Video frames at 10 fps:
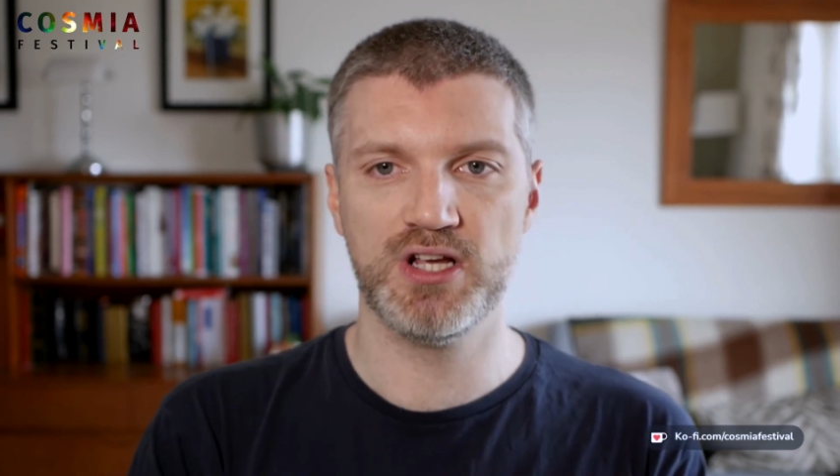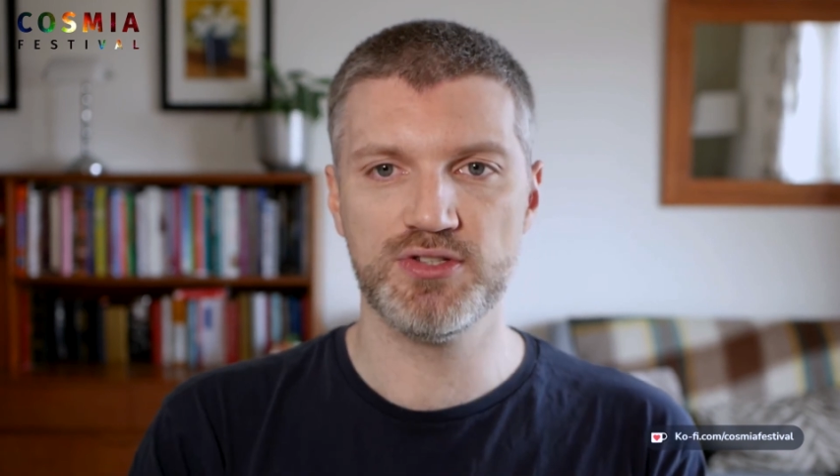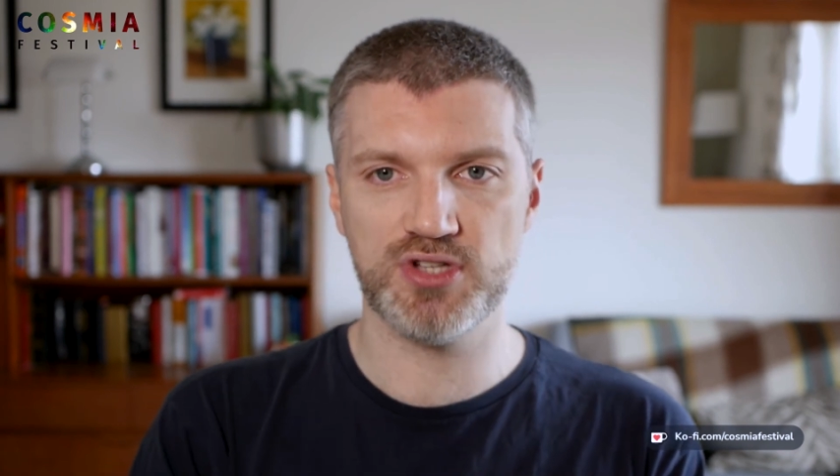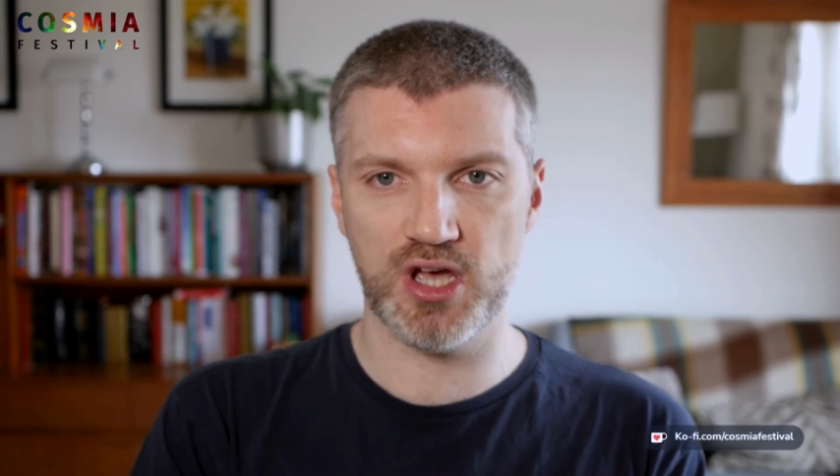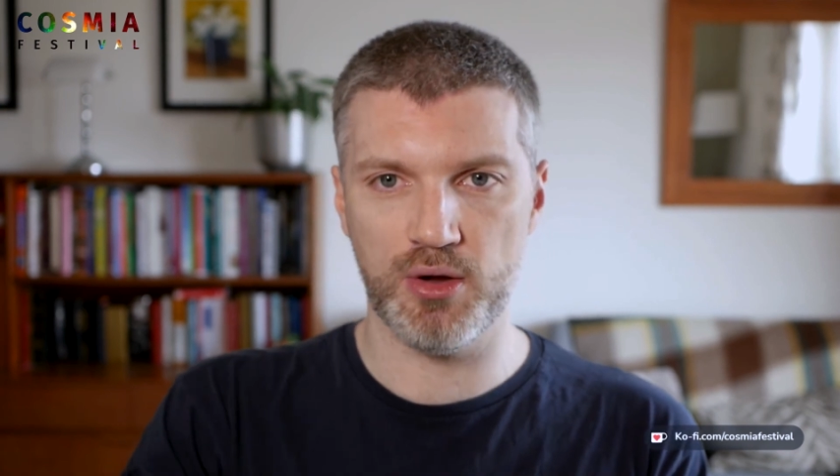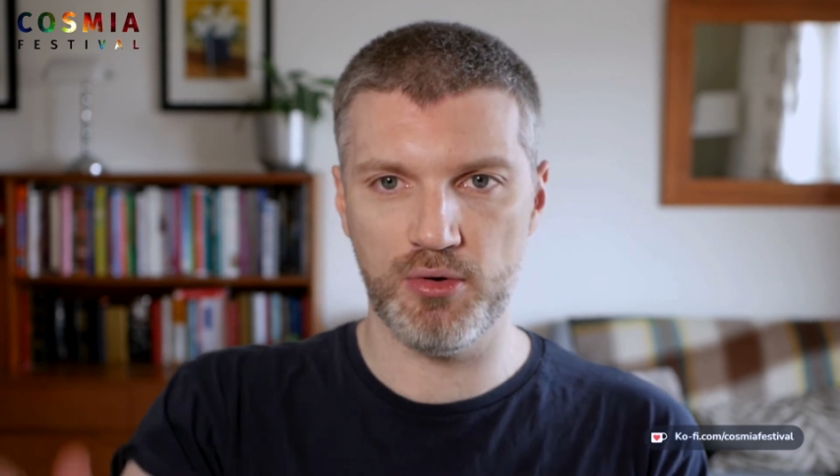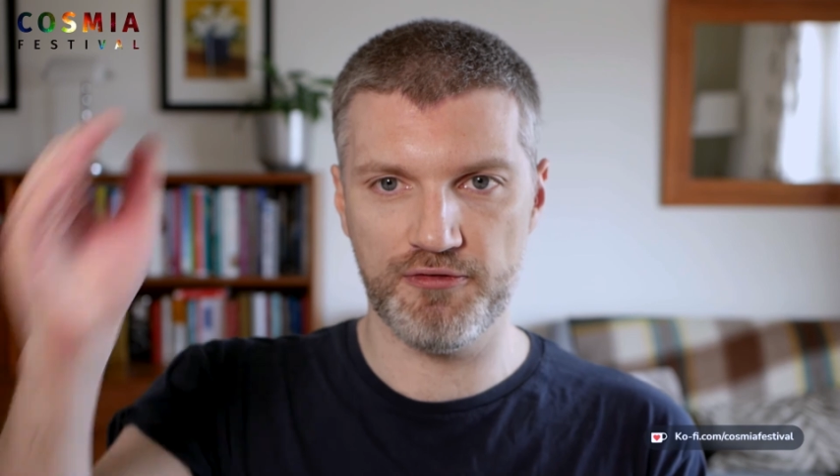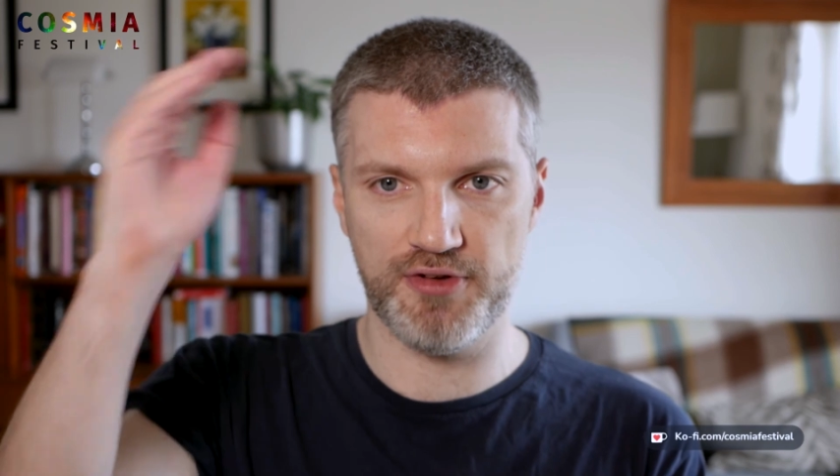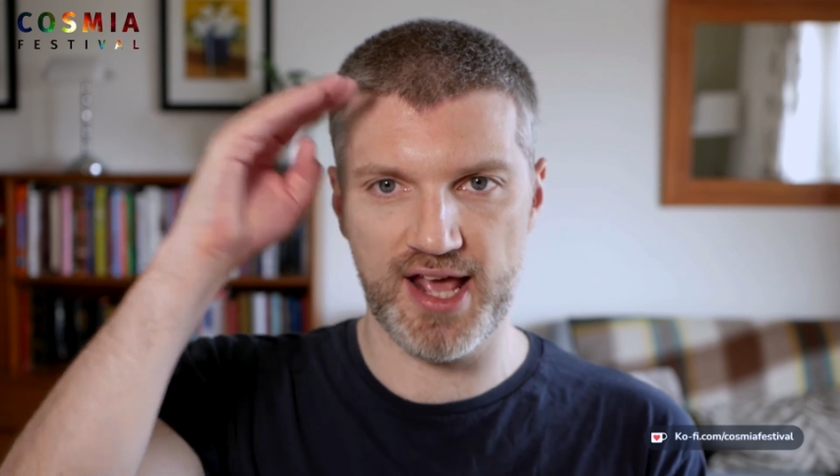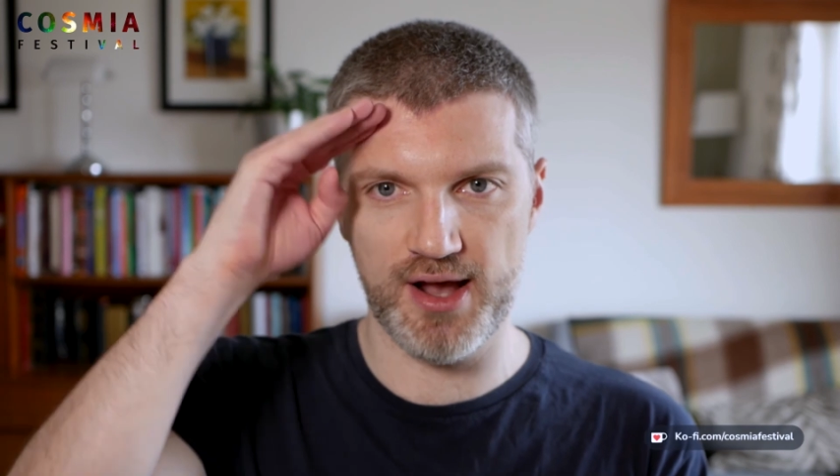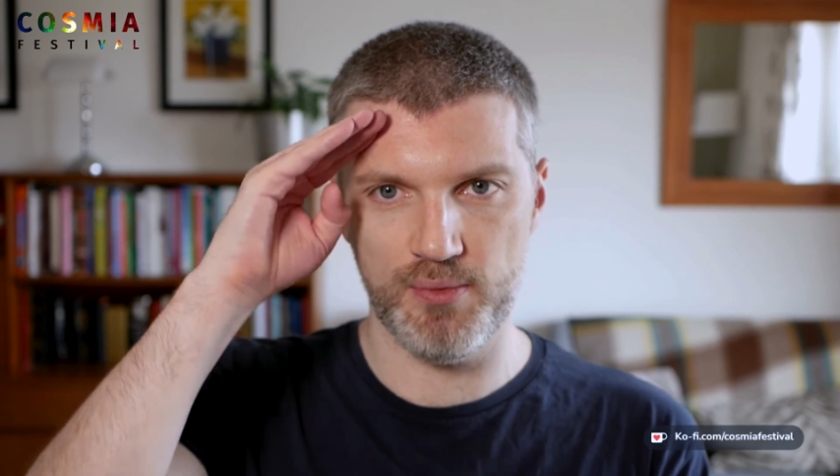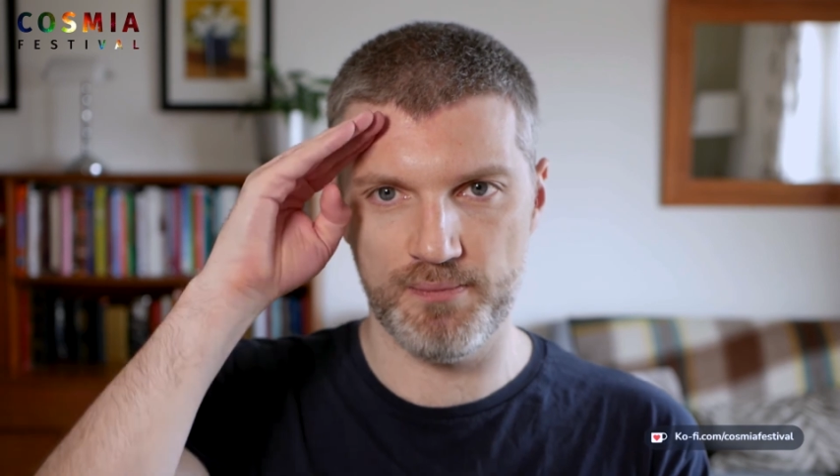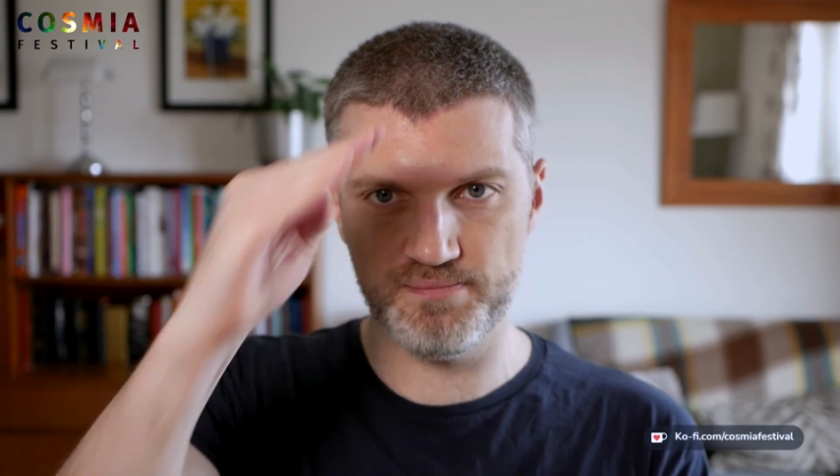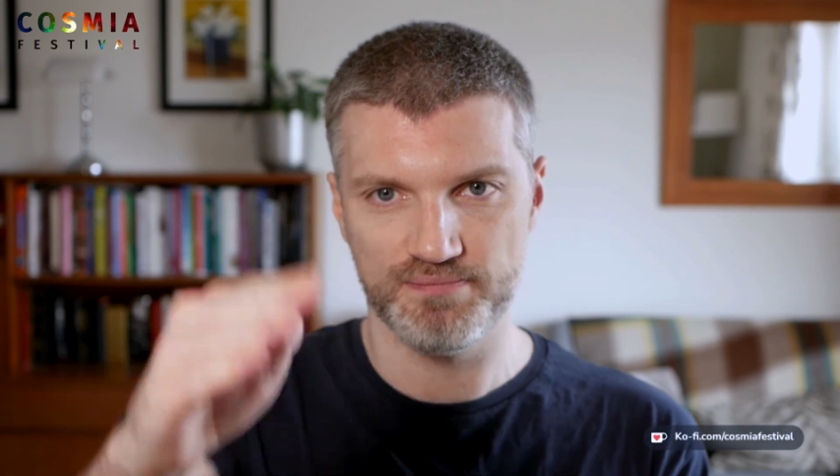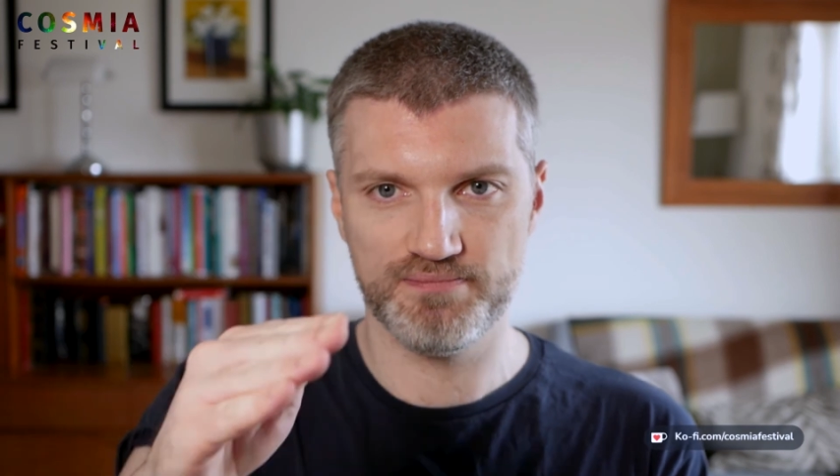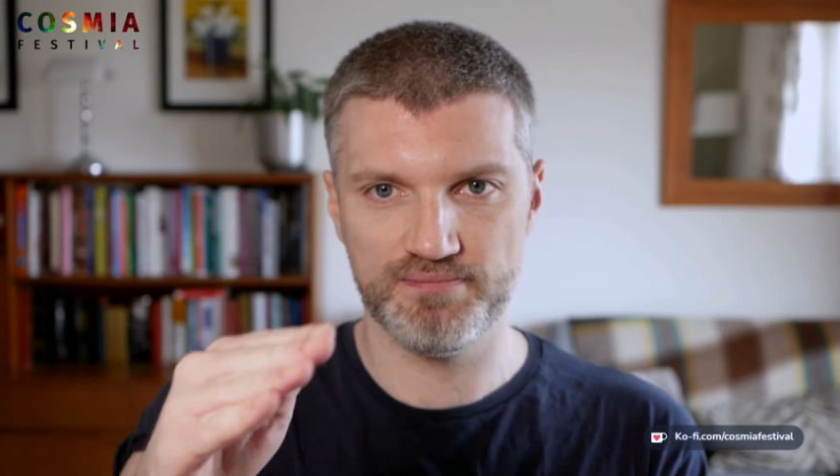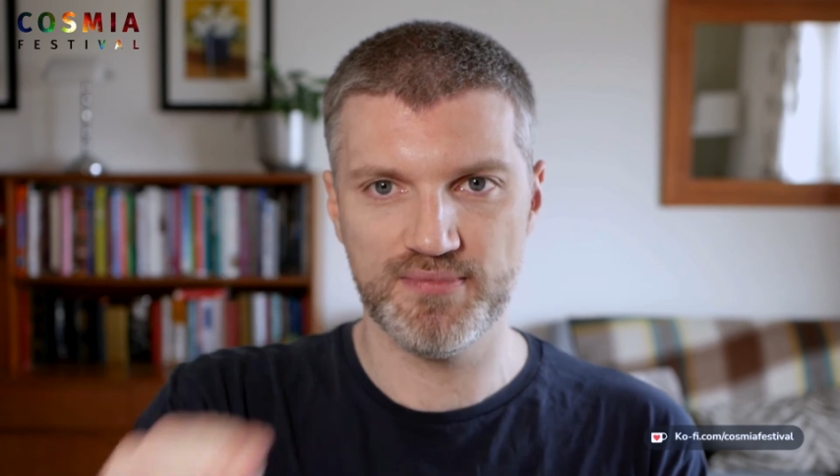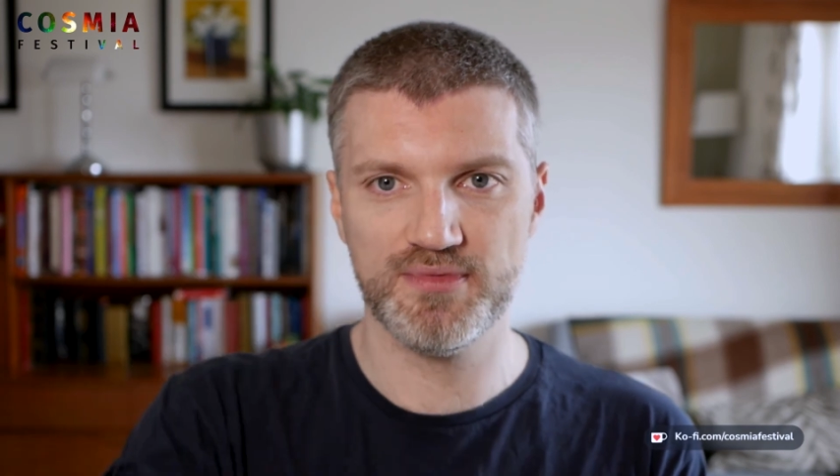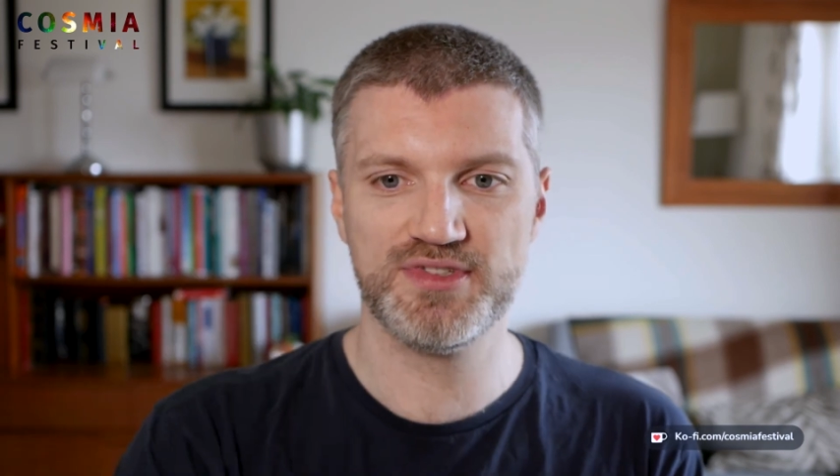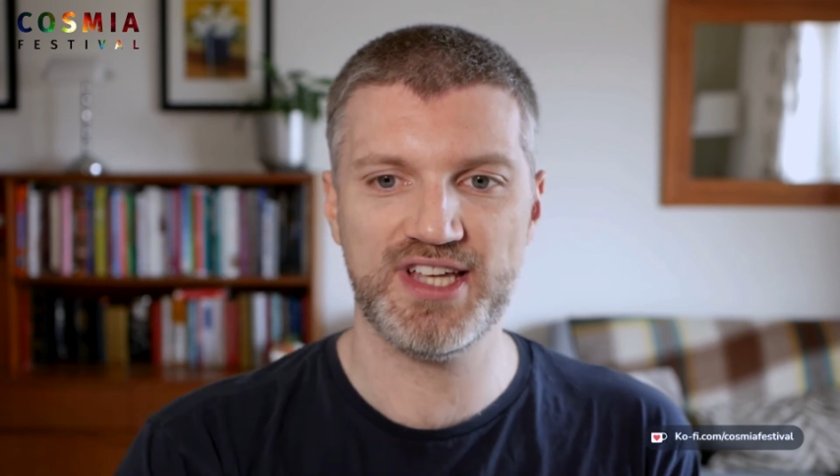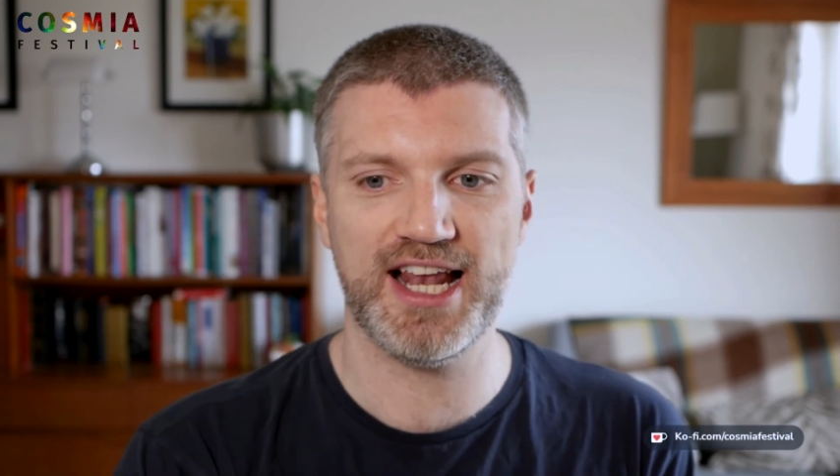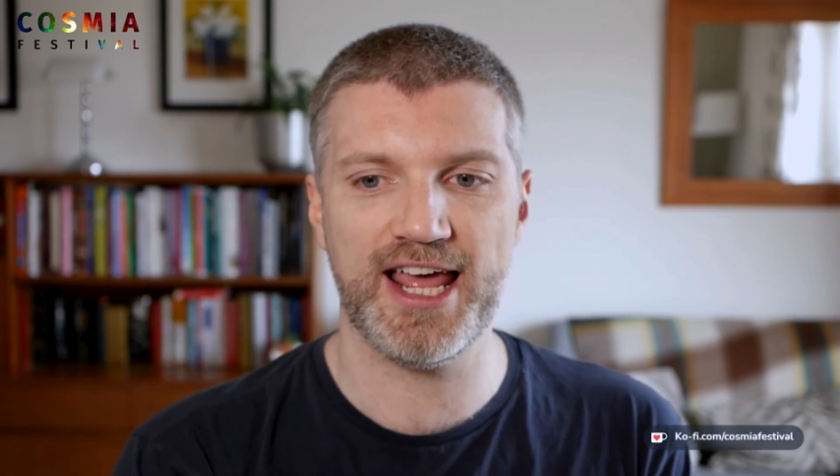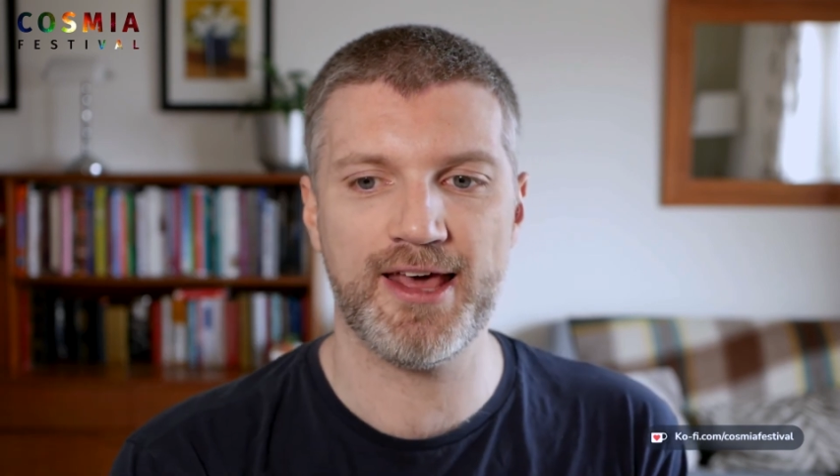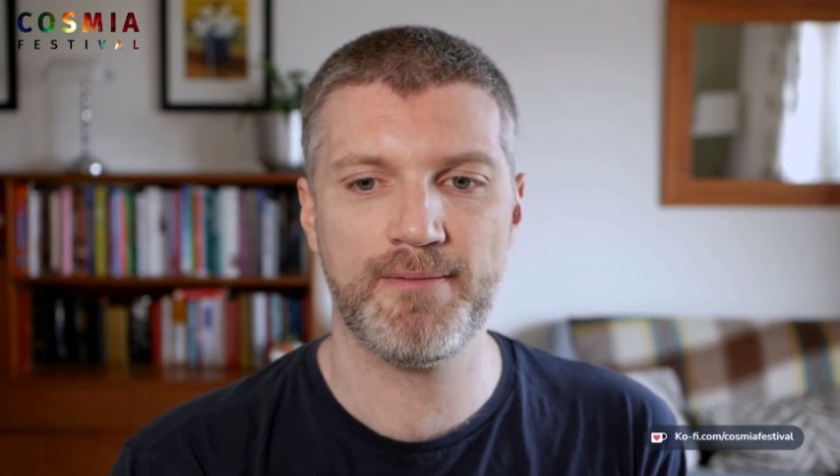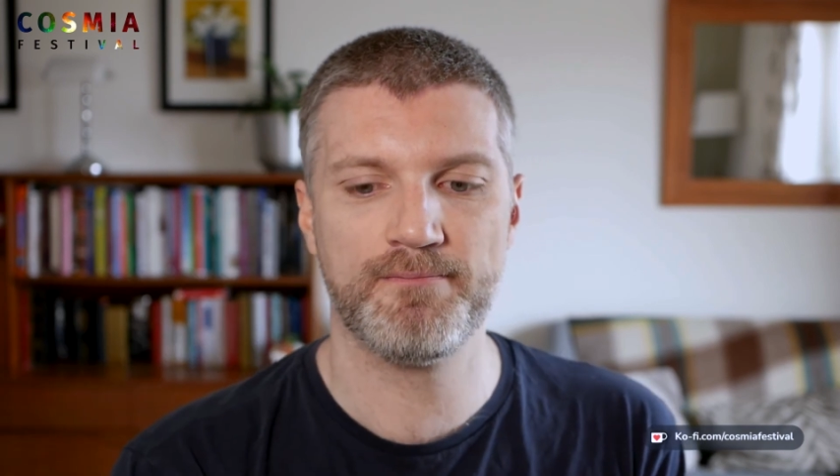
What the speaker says: So for now, see you later.